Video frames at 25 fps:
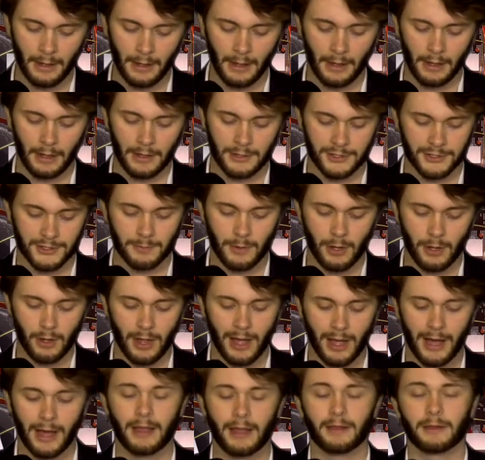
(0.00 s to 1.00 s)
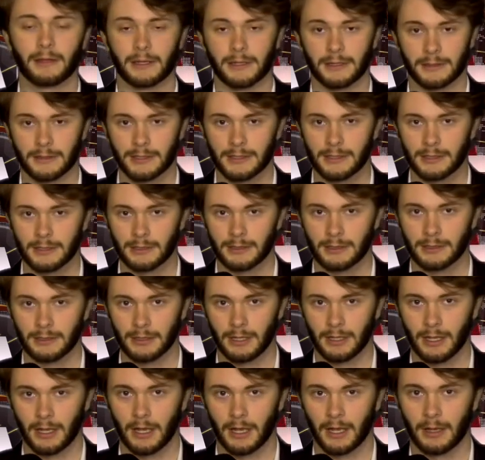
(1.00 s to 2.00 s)
A small island
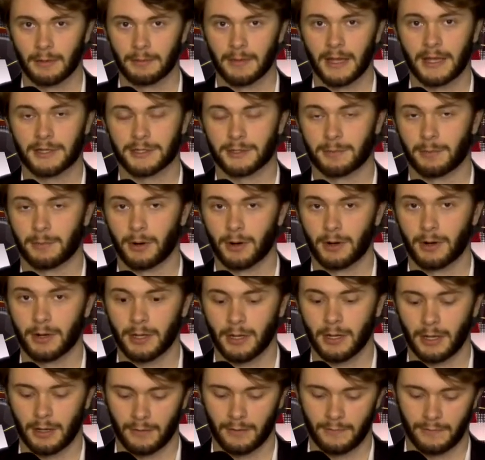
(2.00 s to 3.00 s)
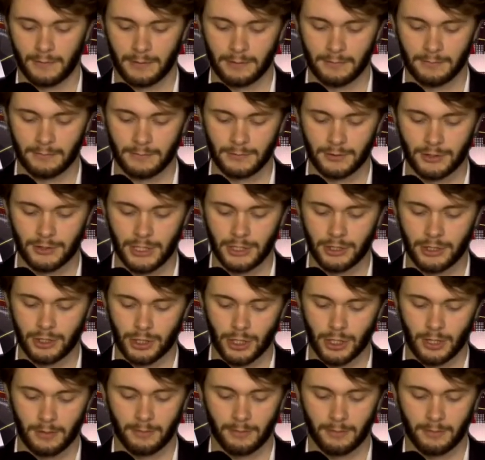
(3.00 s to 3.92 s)
um, as a part of Zhejiang